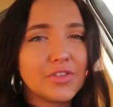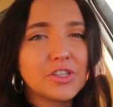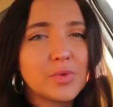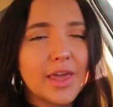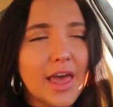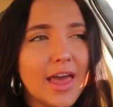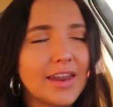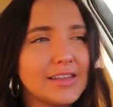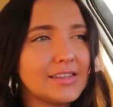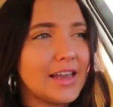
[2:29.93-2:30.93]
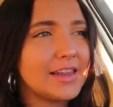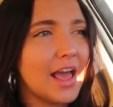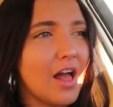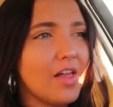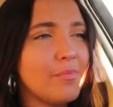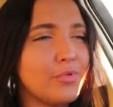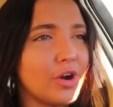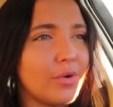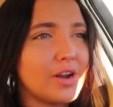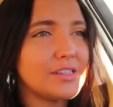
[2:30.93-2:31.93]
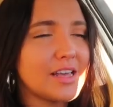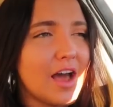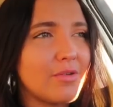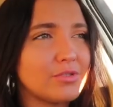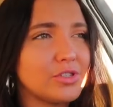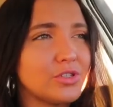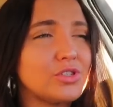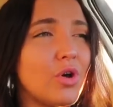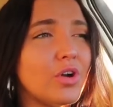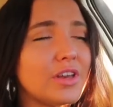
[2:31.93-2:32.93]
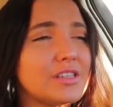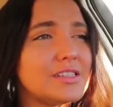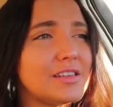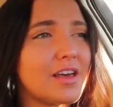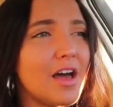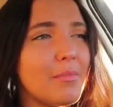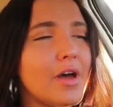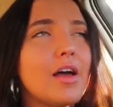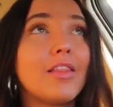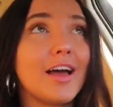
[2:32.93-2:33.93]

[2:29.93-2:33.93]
So this weekend, Danielle and Brooke were in town, which is so good to see them.